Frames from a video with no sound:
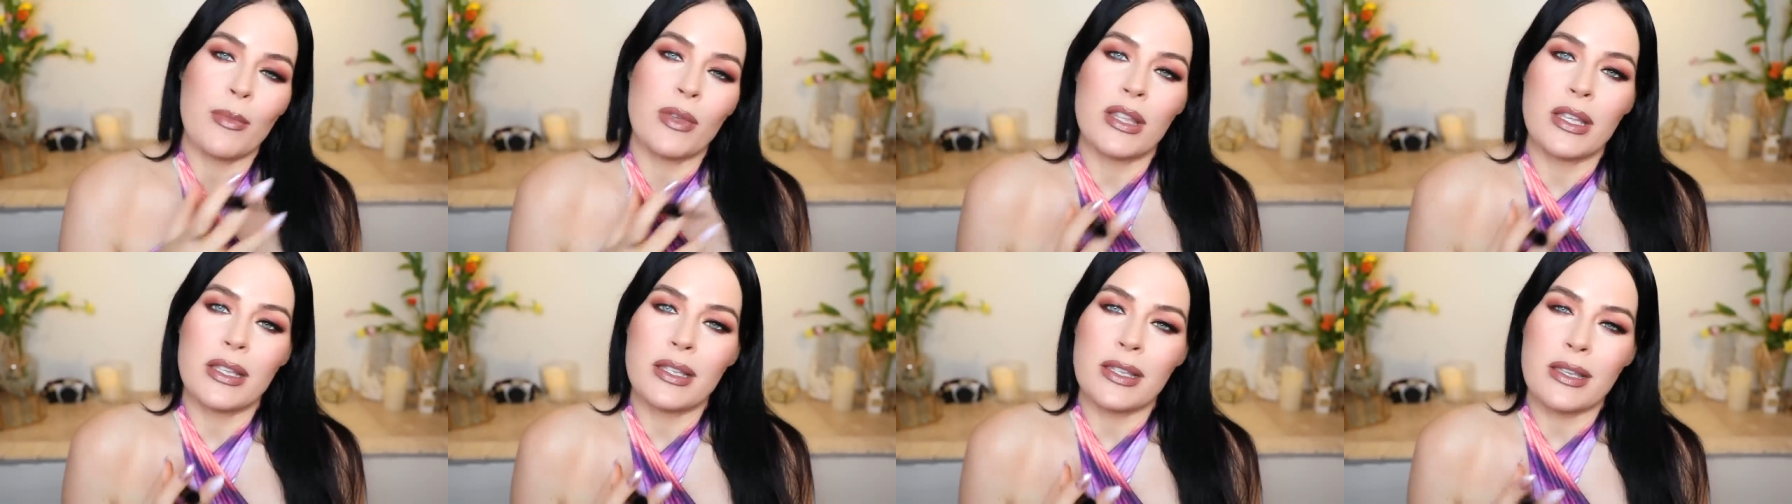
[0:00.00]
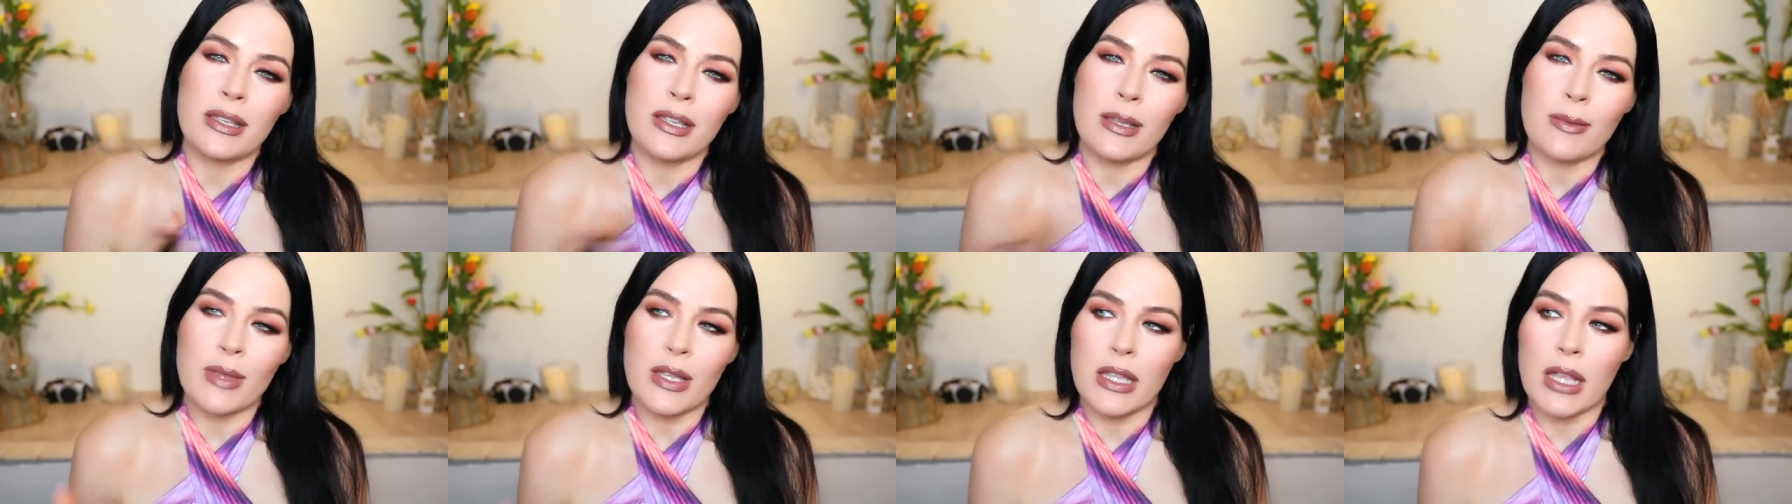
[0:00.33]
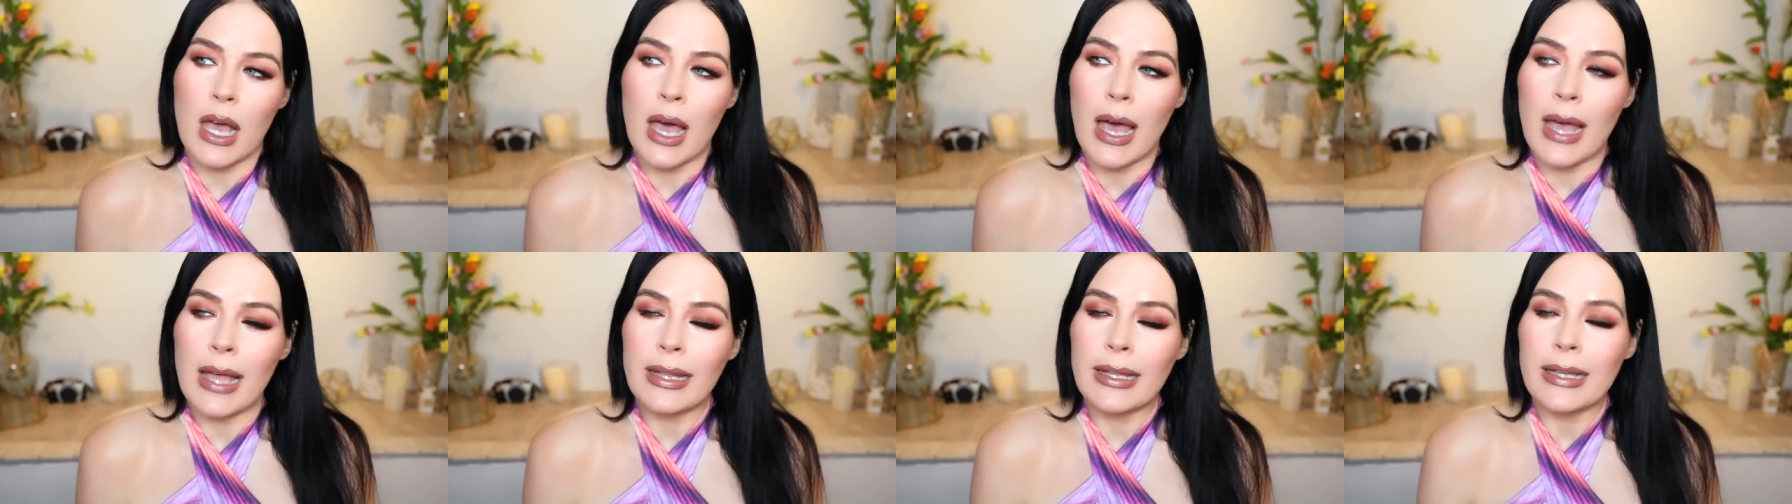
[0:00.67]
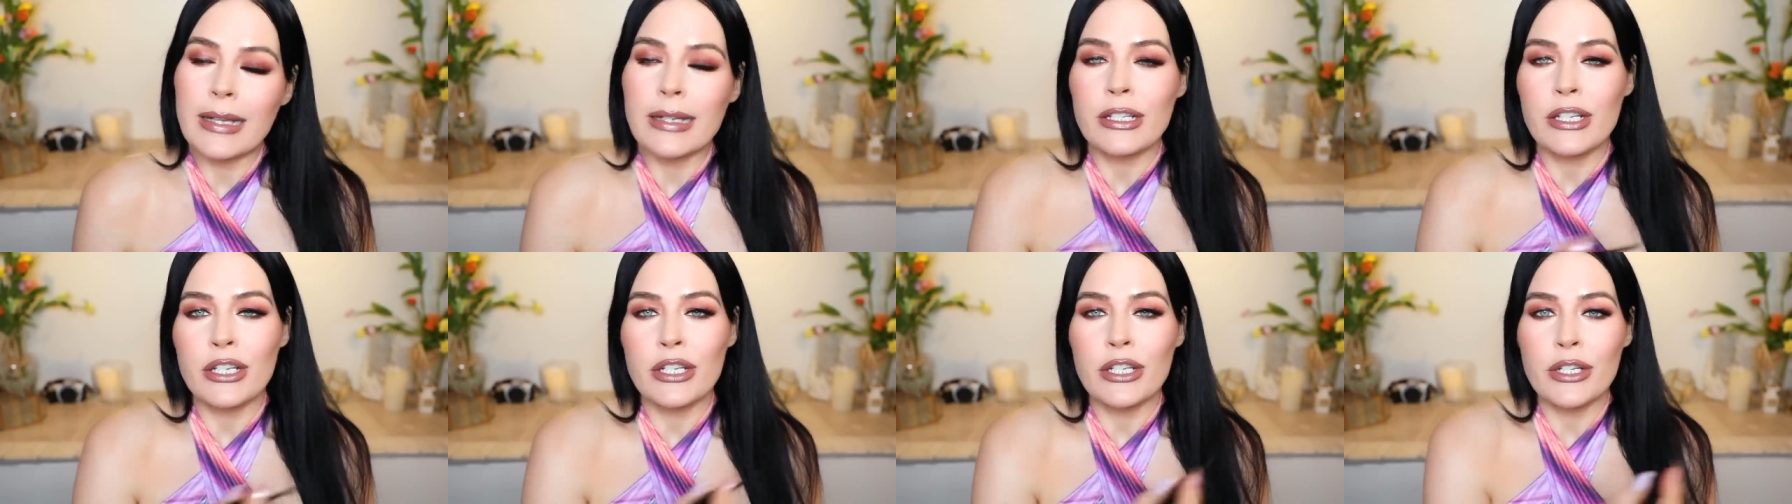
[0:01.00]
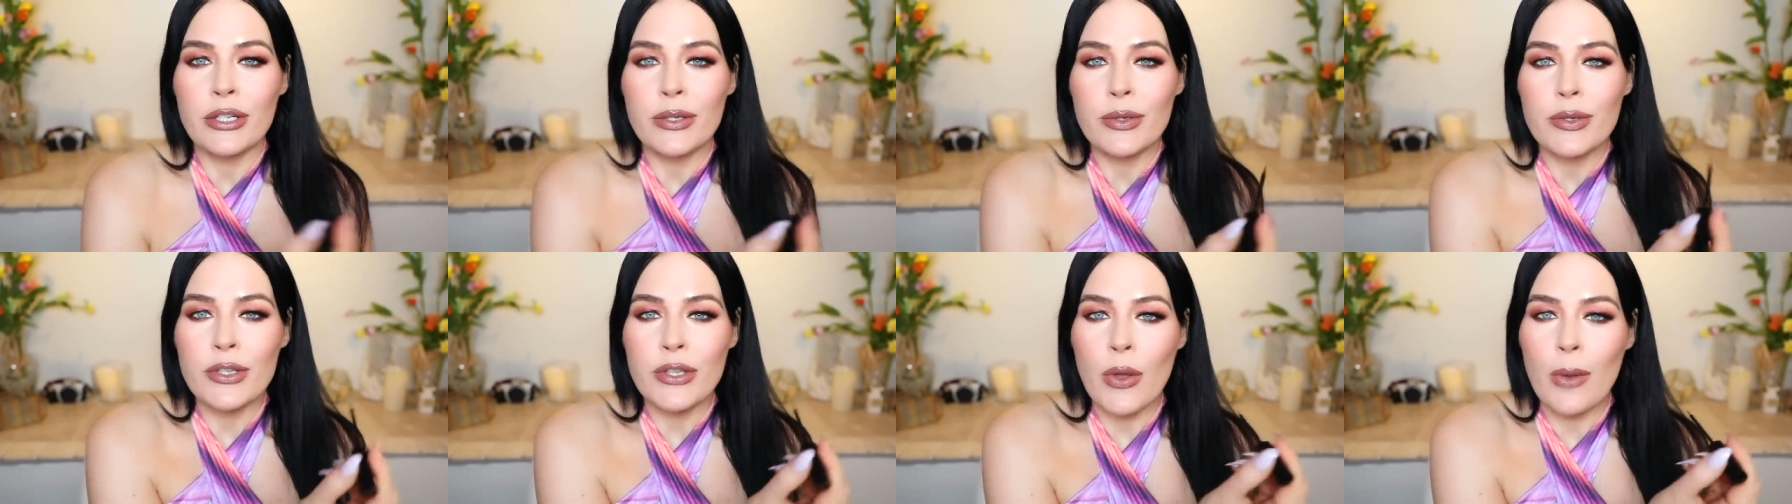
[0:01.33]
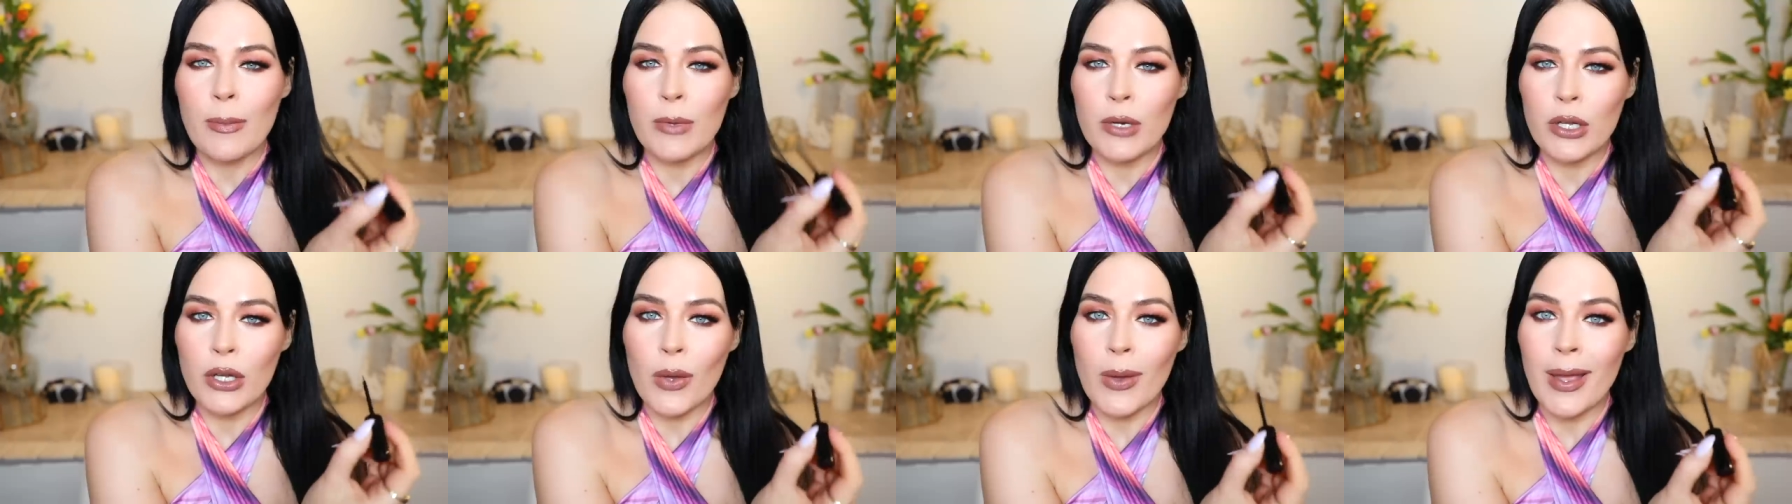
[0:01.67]
but this is something that I like to do, so
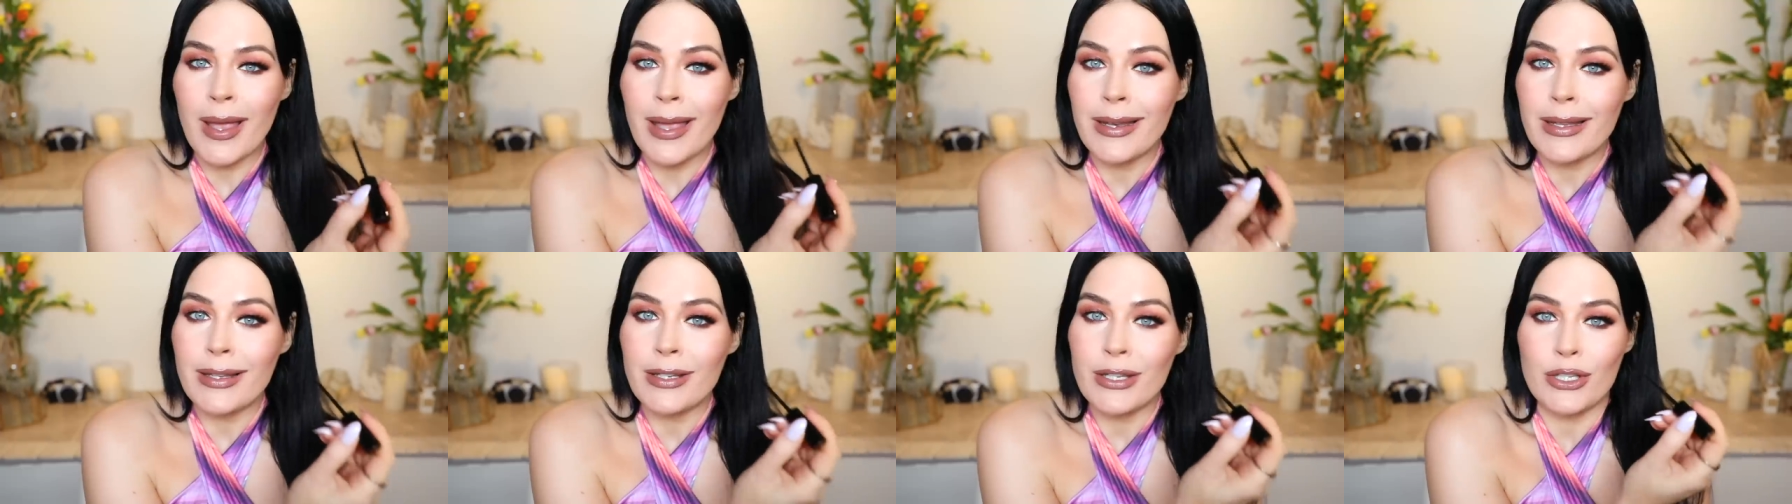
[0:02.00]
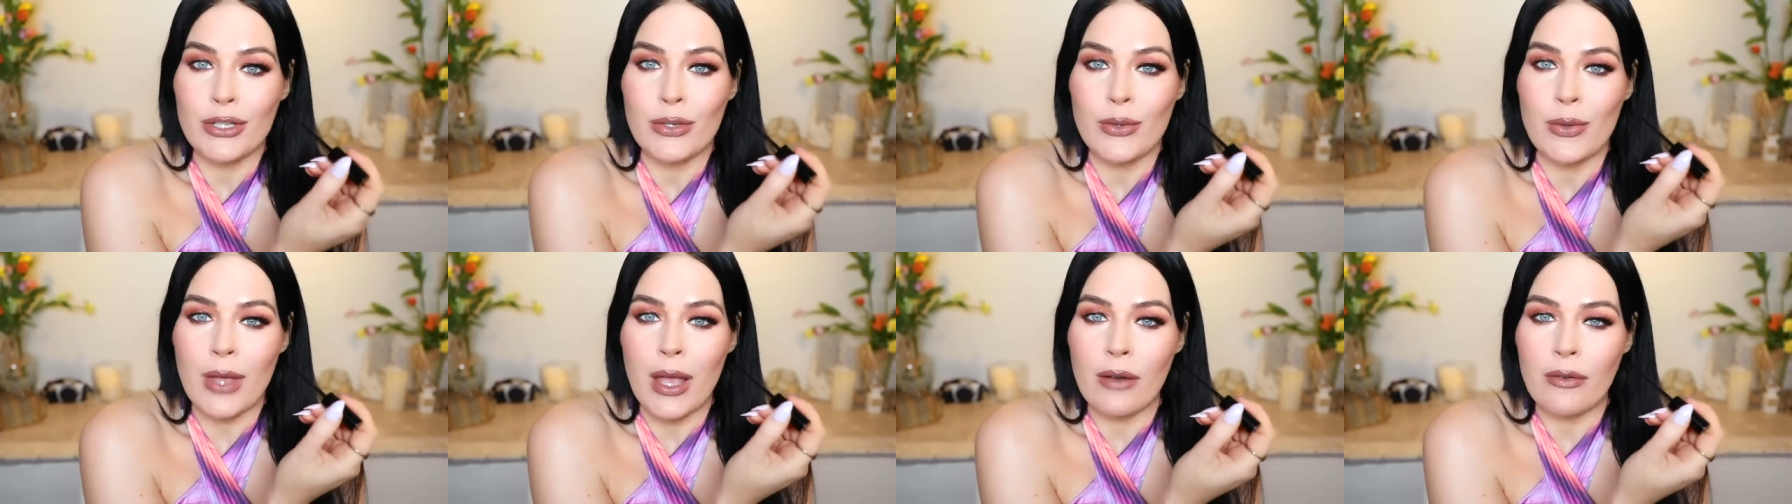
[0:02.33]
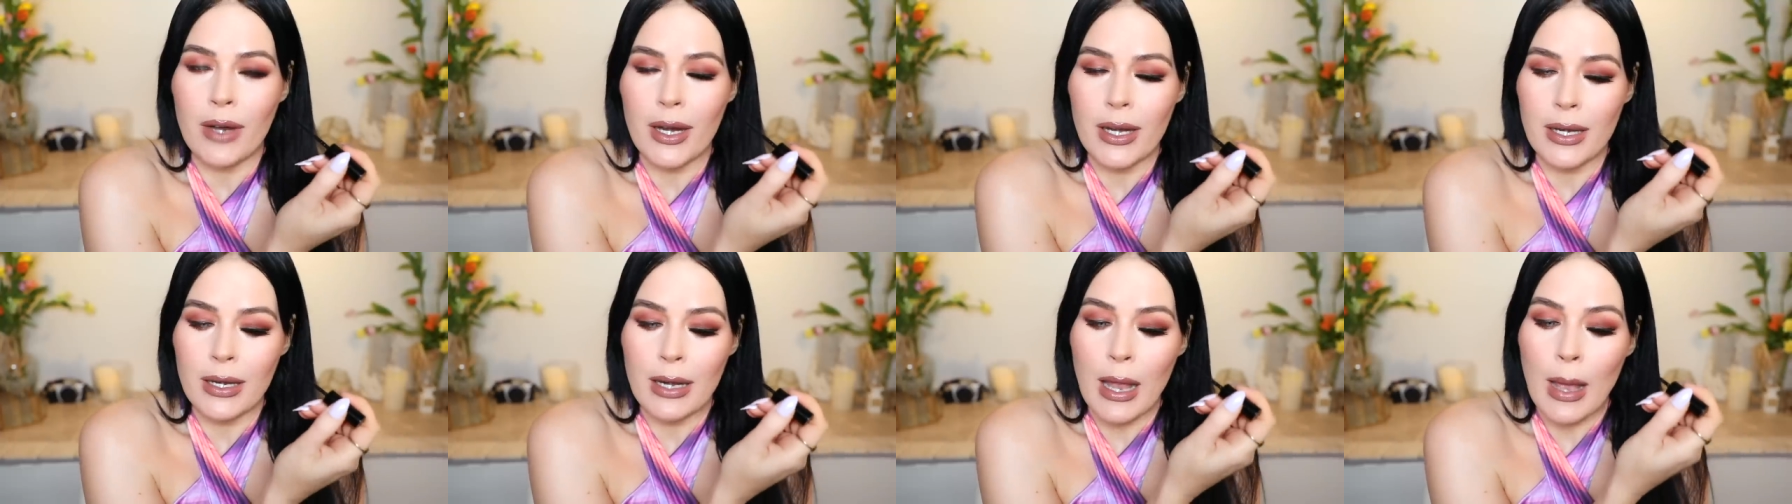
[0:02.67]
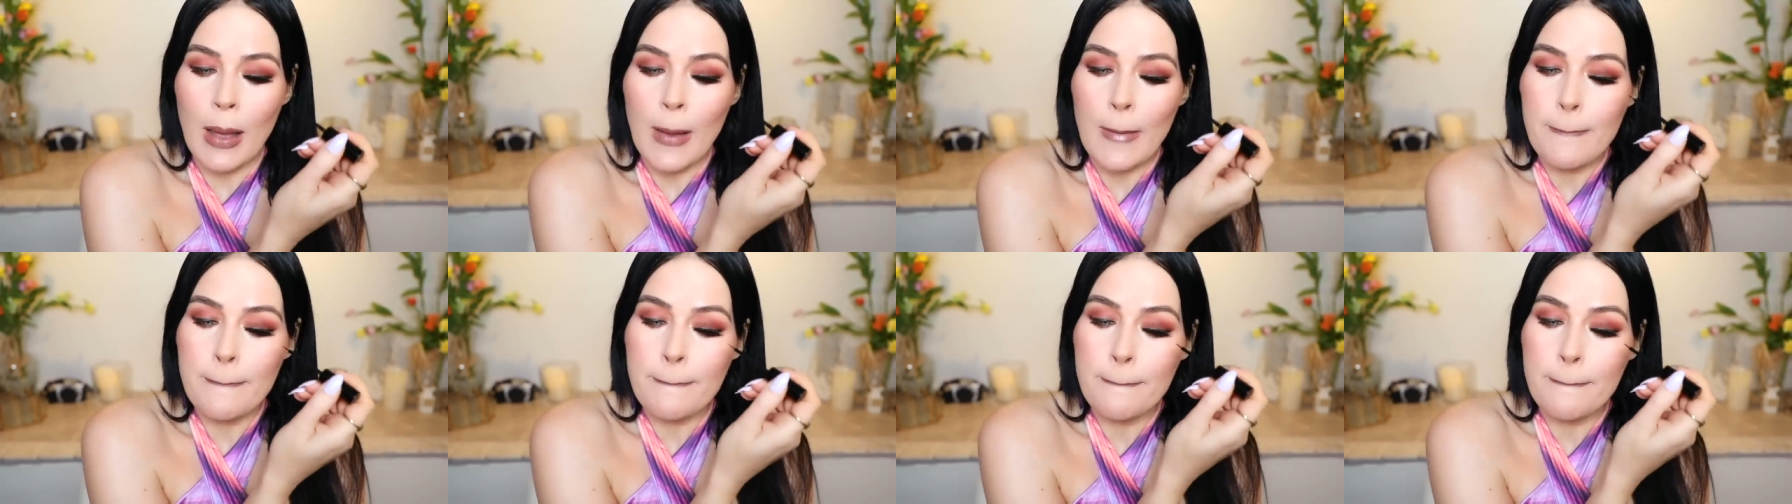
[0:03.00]
I'm gonna go ahead and do that right now.